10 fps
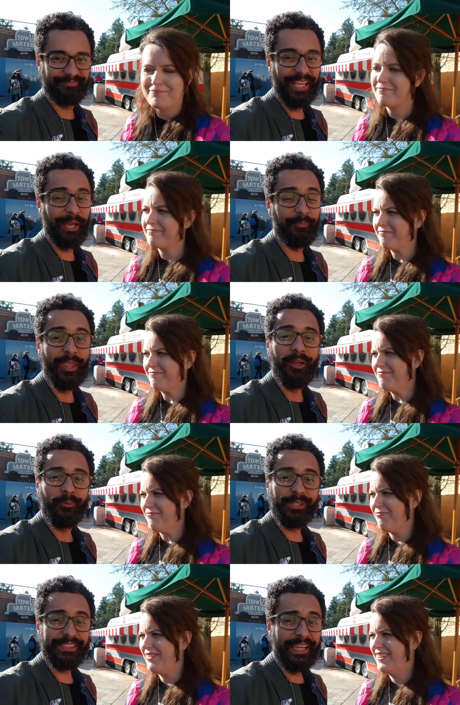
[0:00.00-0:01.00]
Speaker 1: Yeah,
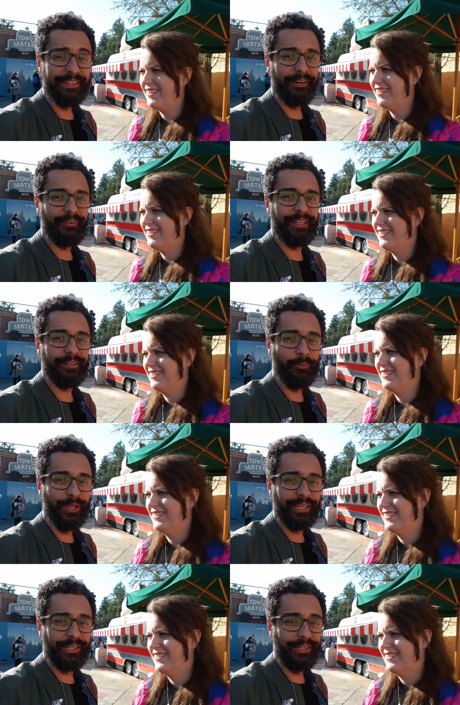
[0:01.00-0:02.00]
we stayed there in a
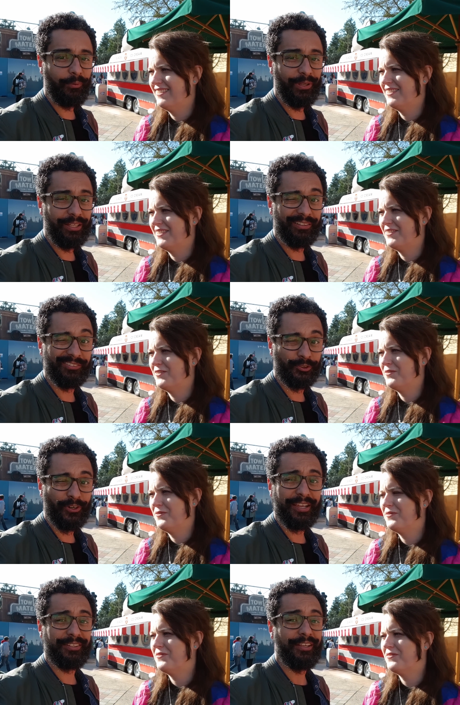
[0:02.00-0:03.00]
weekend that we
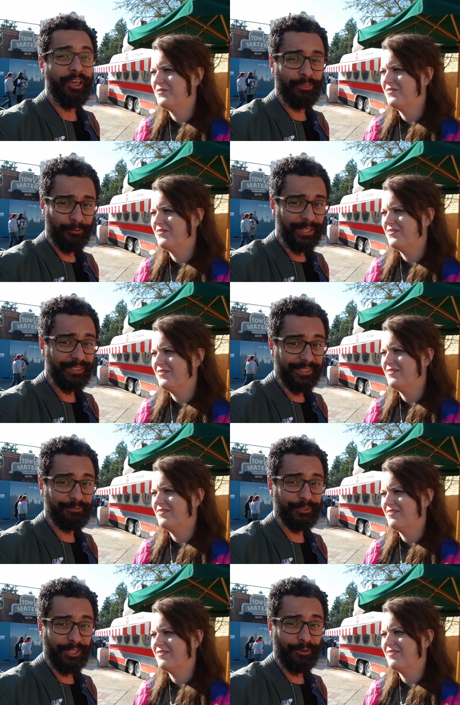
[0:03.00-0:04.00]
tried three
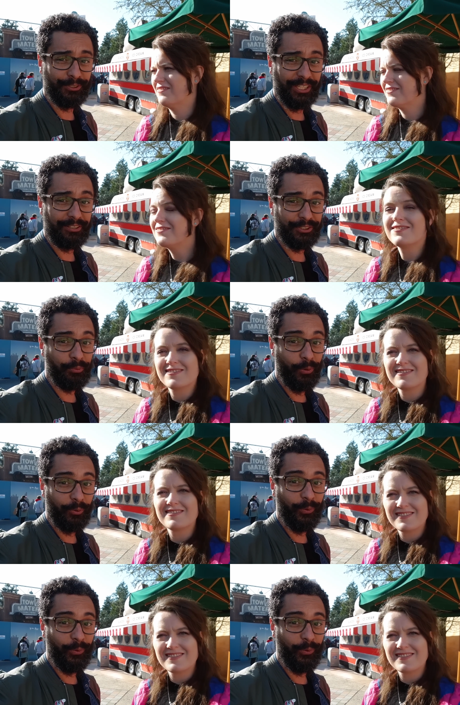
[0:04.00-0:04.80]
different hotels in one